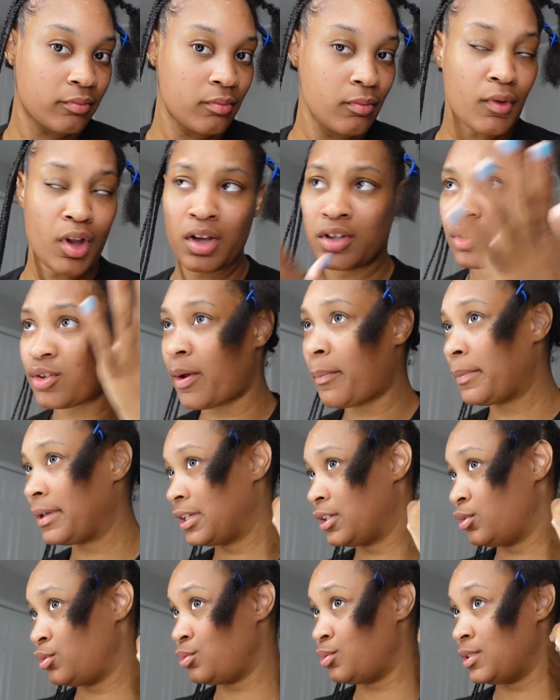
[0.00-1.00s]
So I'm gonna
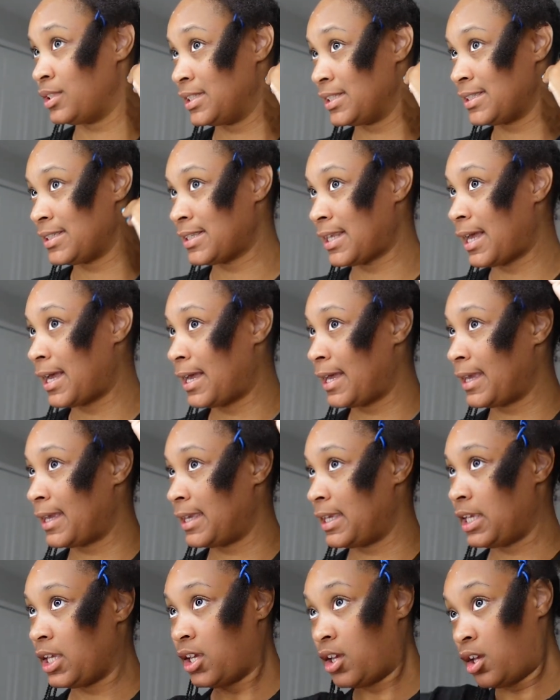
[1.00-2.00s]
do this
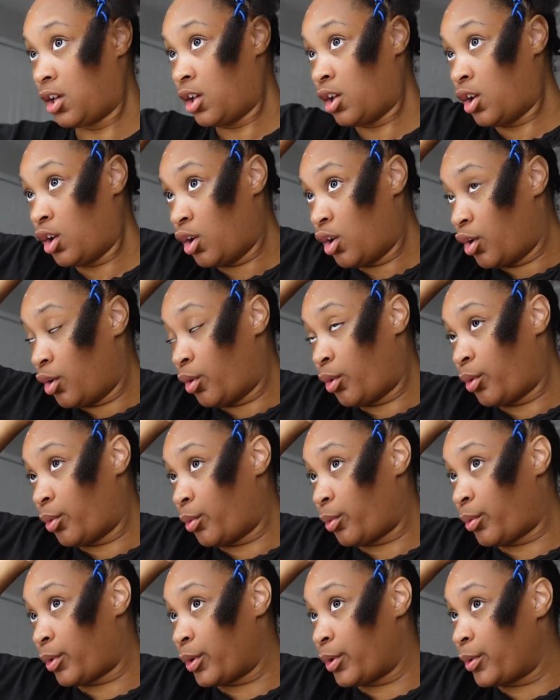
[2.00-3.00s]
side
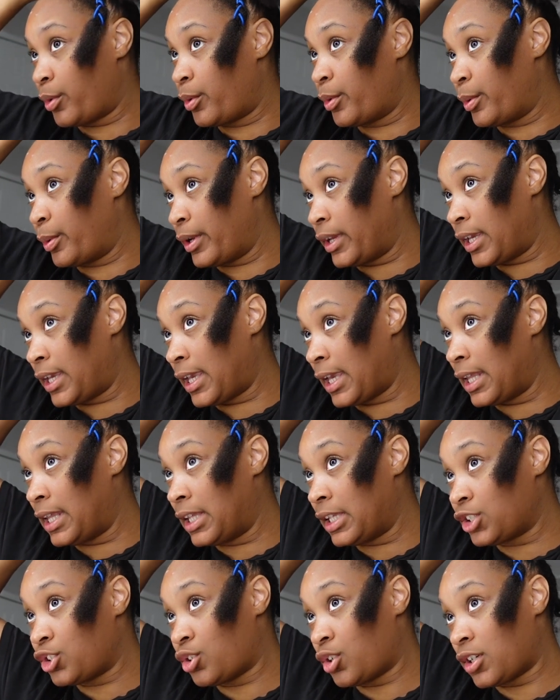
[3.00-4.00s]
real quick and
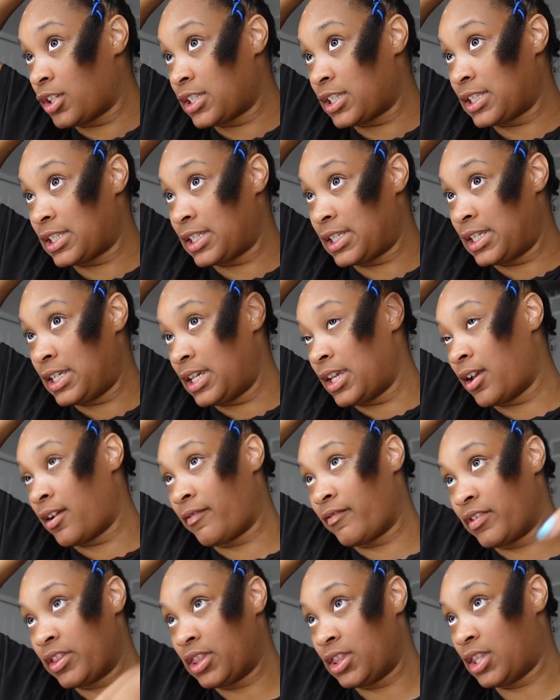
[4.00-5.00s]
let y'all see
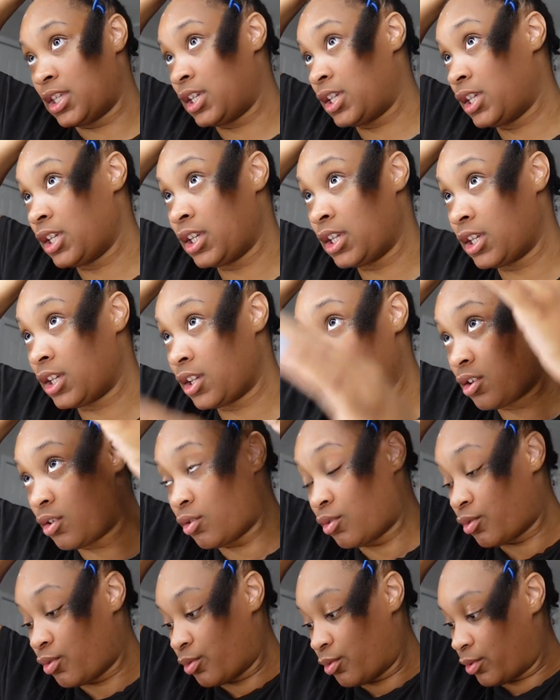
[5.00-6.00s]
everything
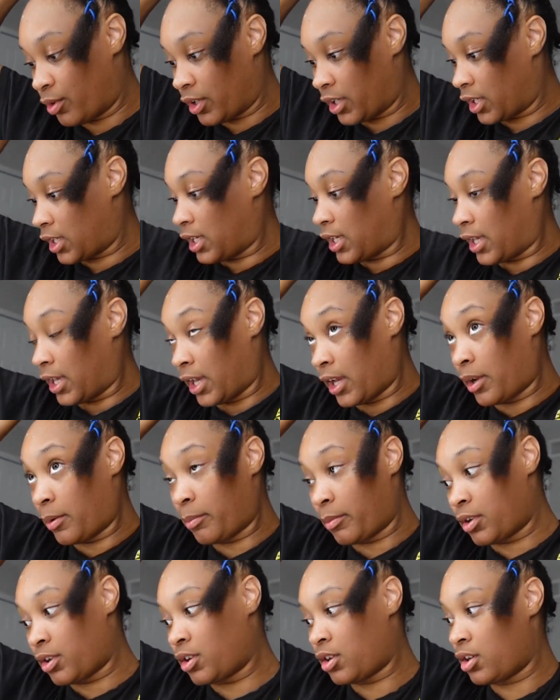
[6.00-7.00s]
on
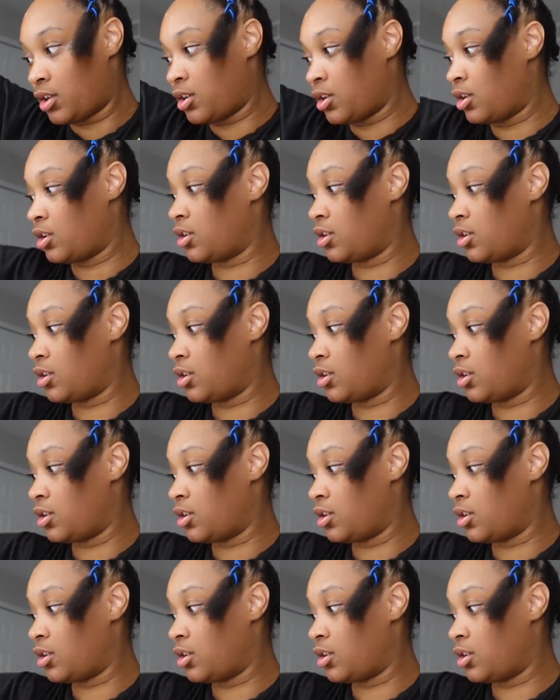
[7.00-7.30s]
camera.